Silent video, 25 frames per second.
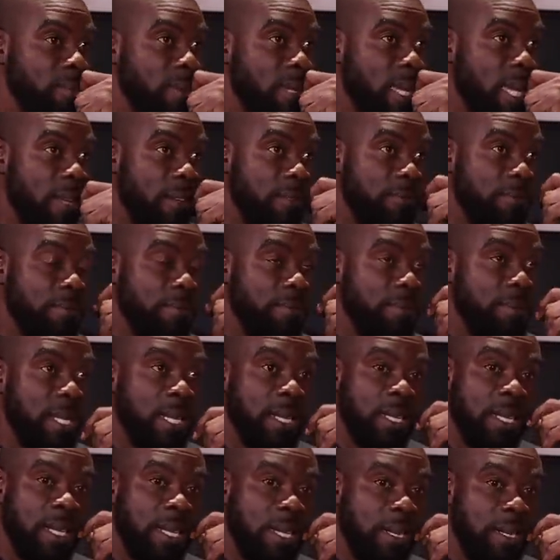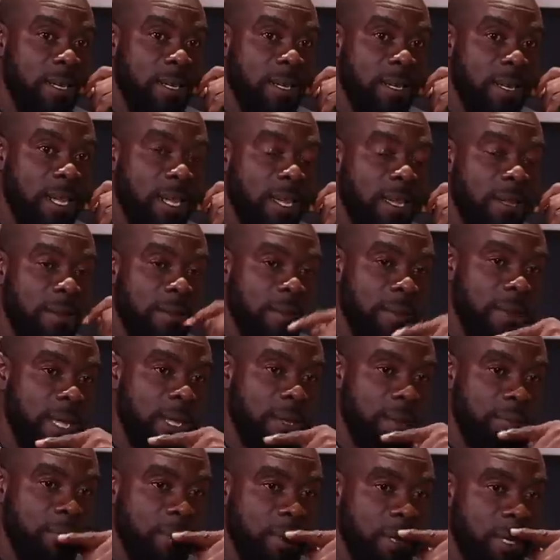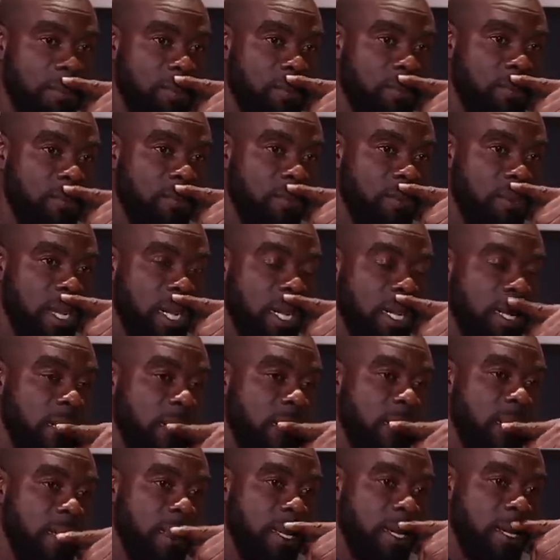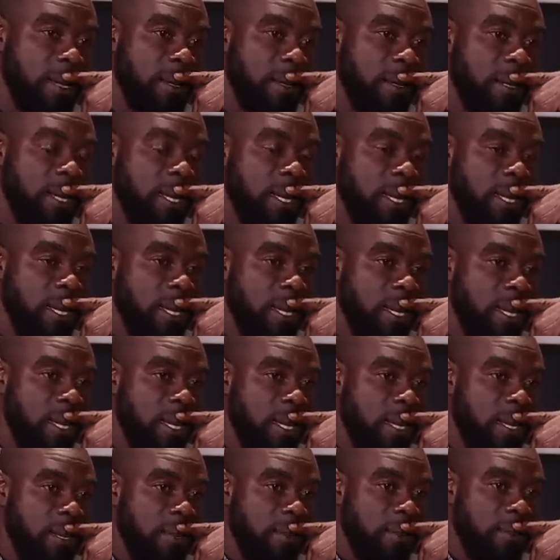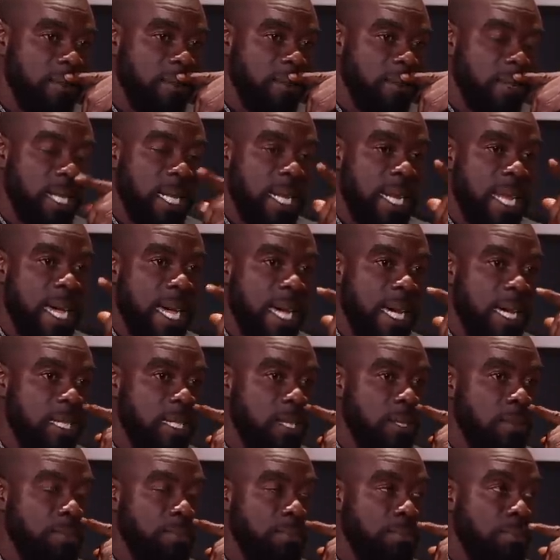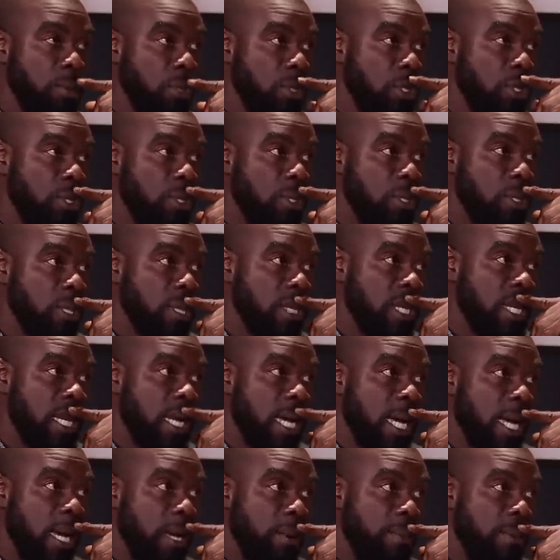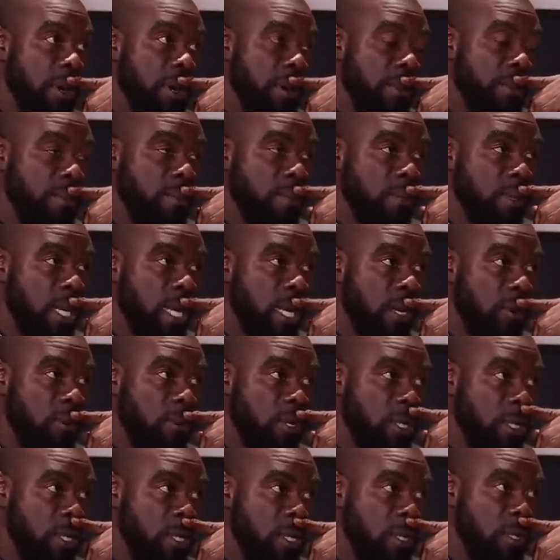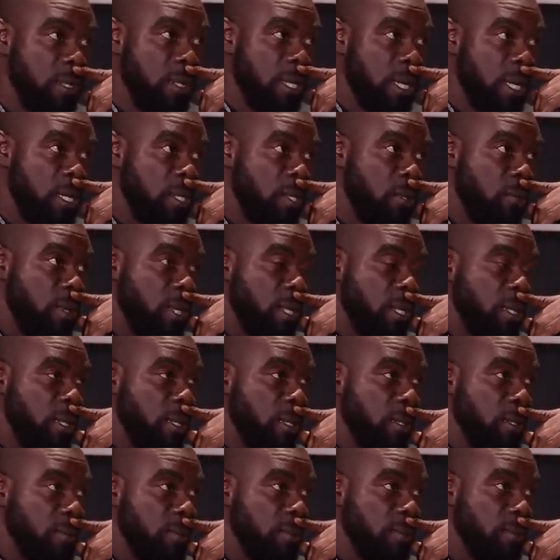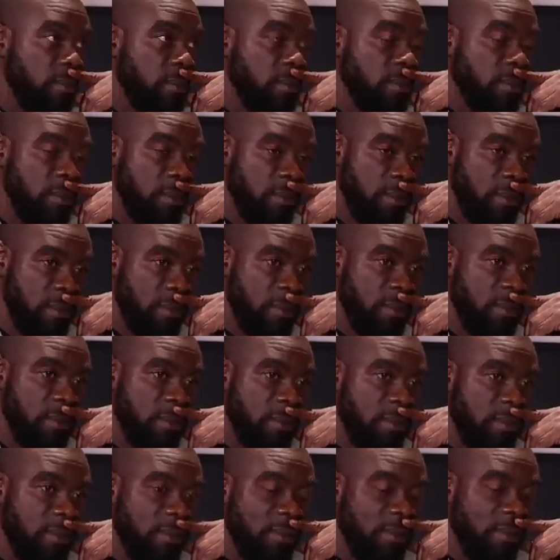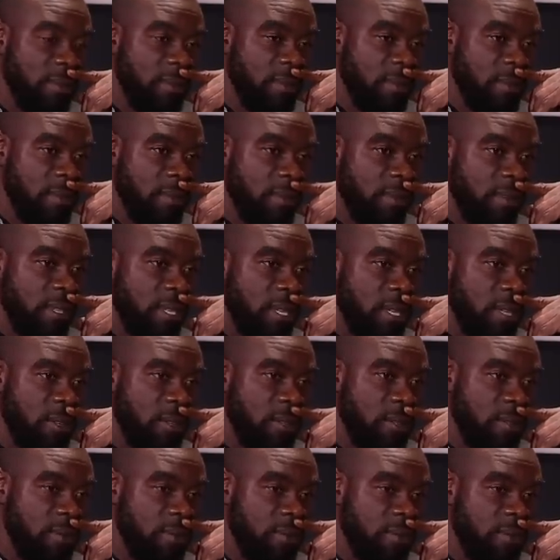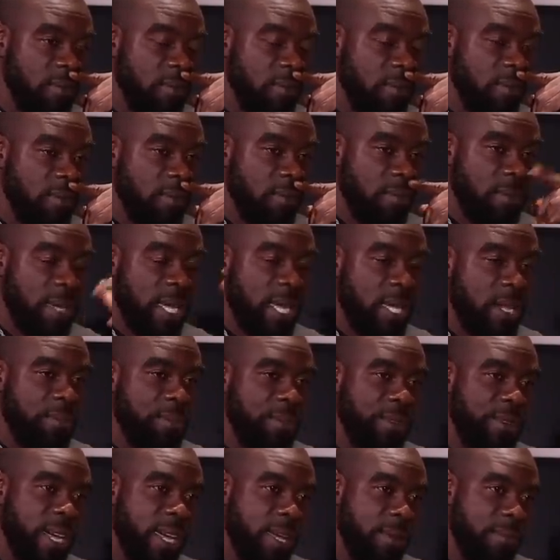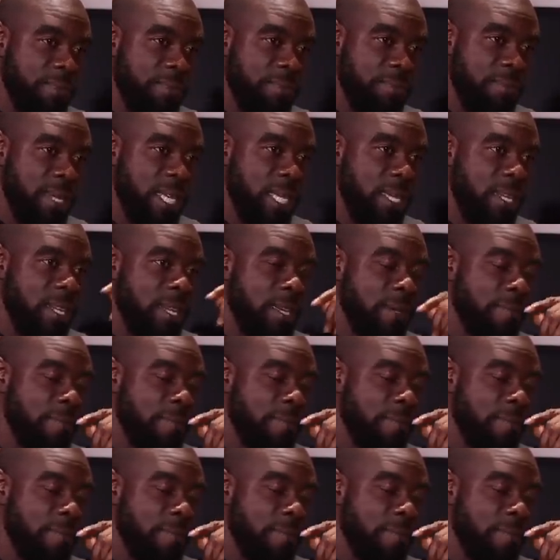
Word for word: I've been on um, um, on the the last Buju's album I was as well. Right. Mm -hmm. You know, I help write Beat